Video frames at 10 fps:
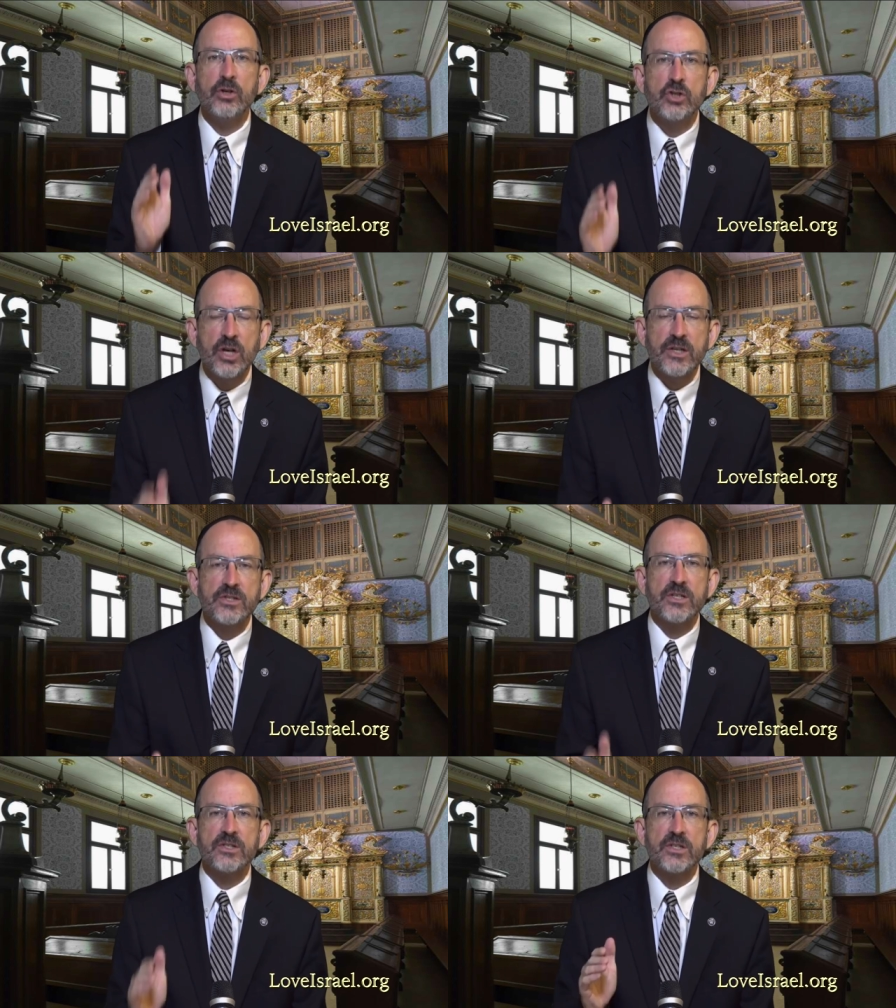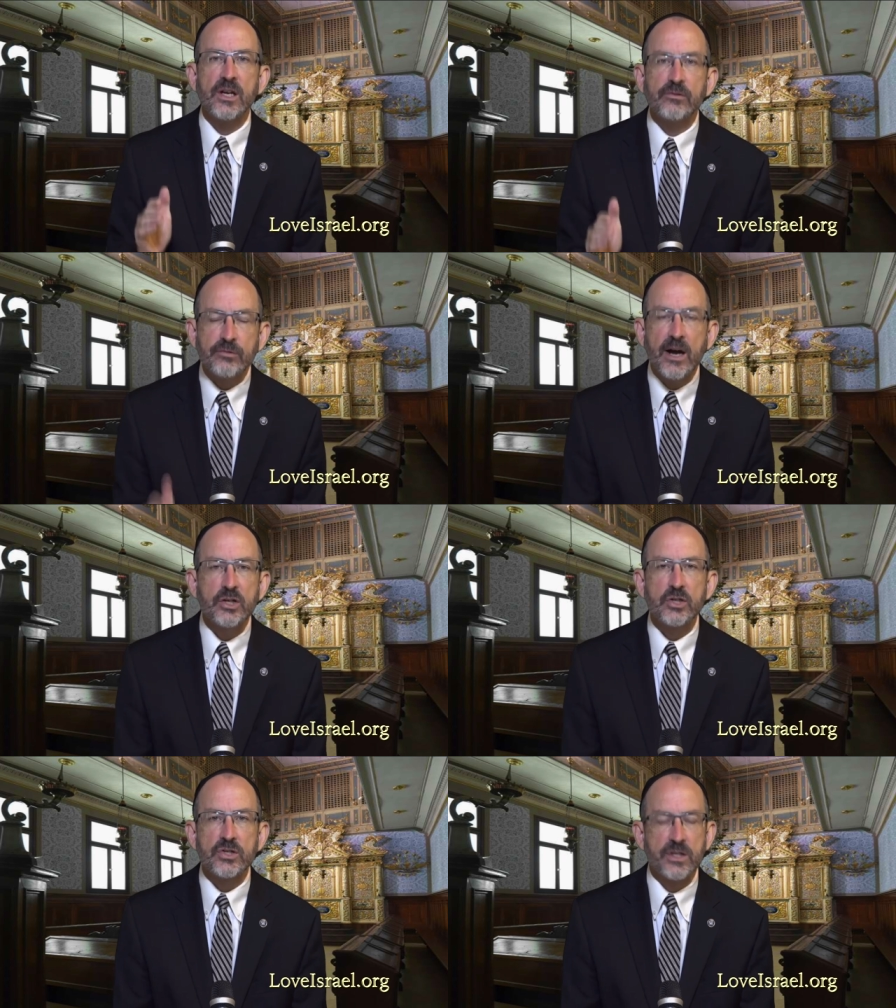justice and
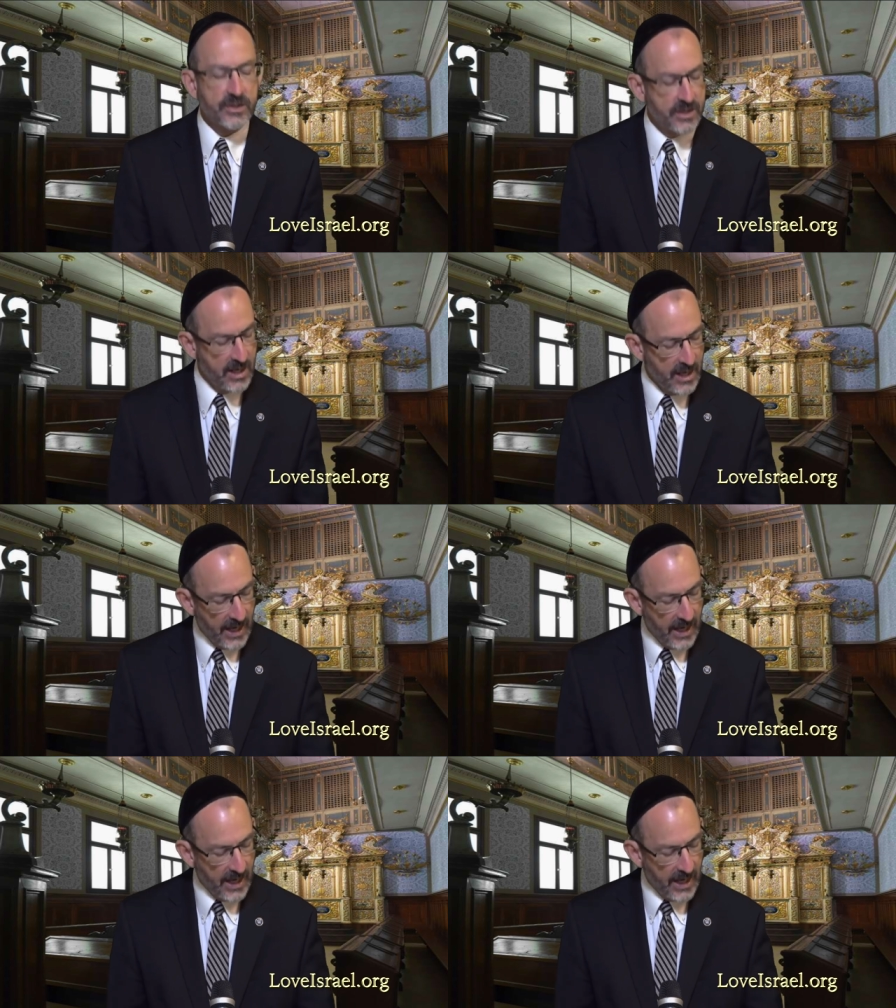righteousness.